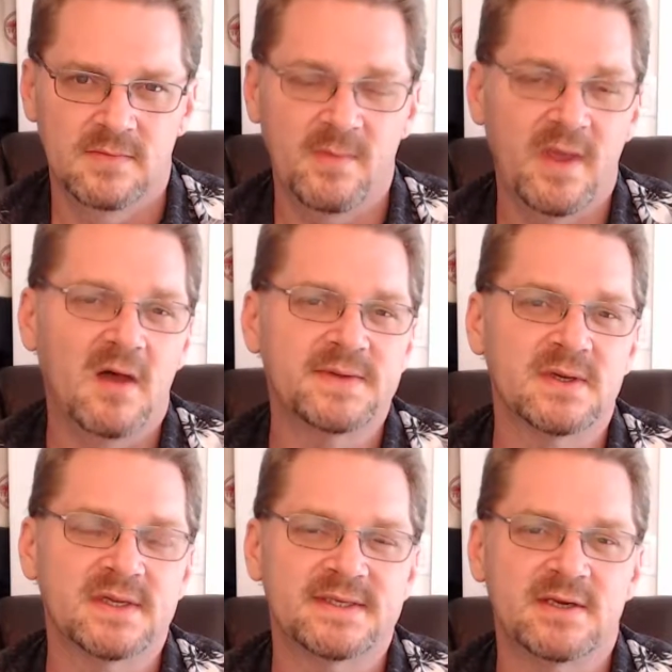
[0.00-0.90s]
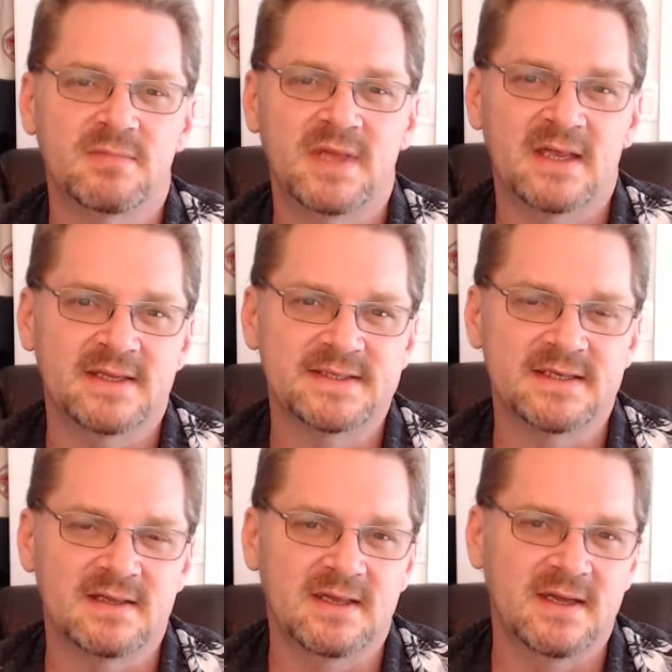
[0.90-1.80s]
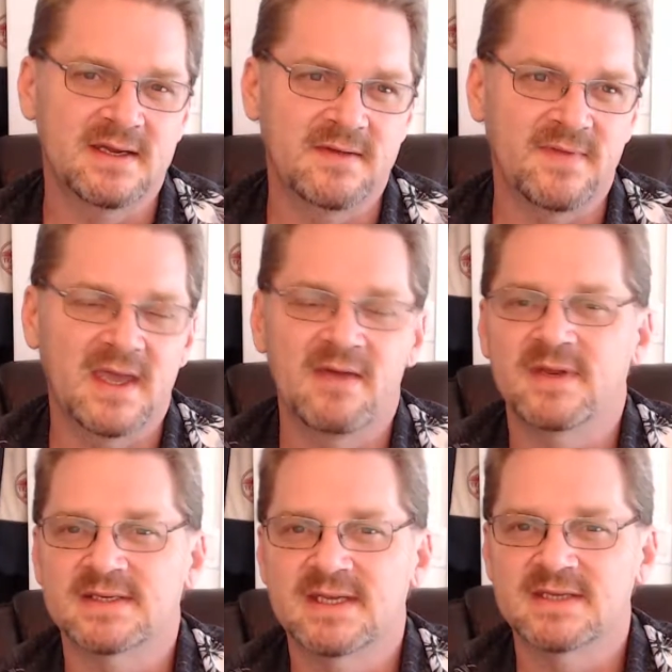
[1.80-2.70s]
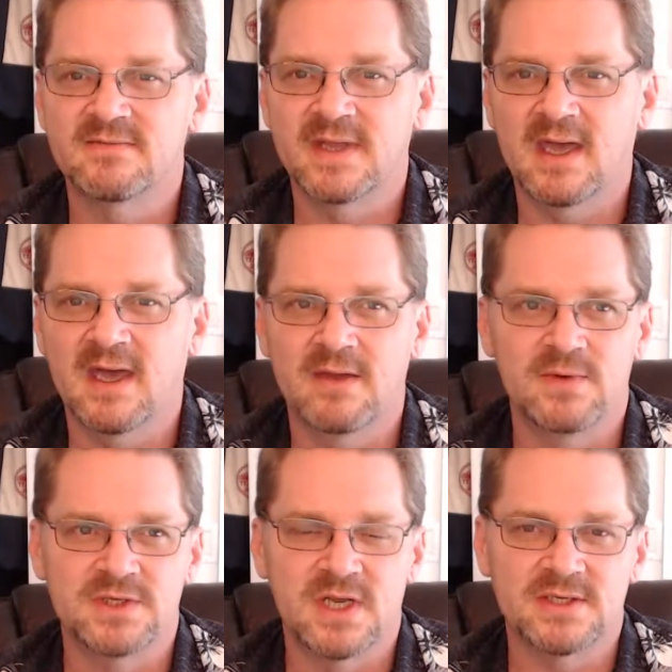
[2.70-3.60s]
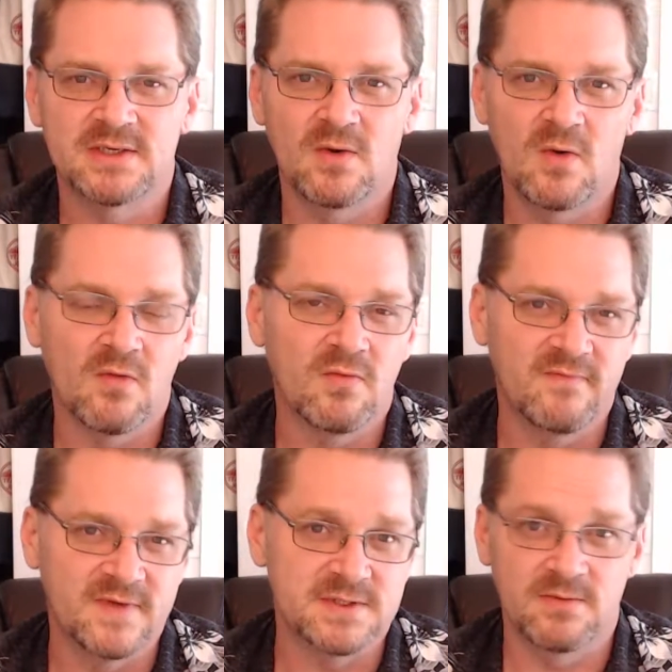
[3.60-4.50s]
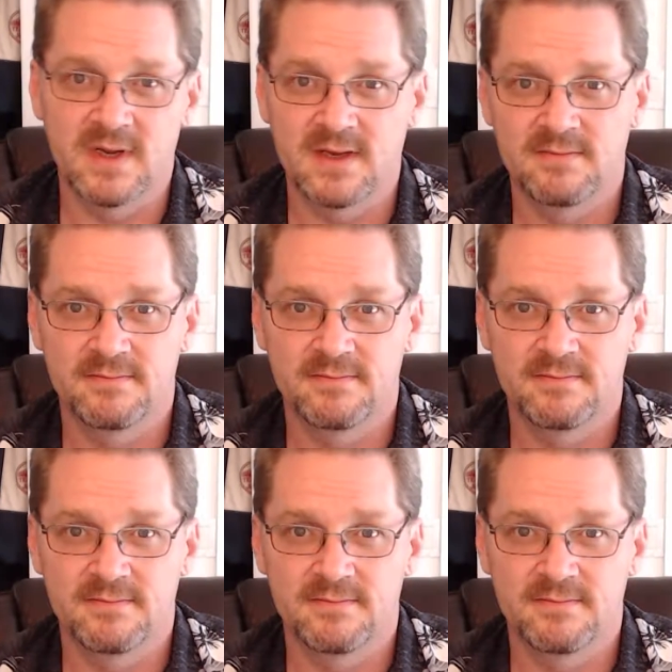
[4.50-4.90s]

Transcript: You may also consider blacklisting a client if they have an excessively high rejection or revision rate.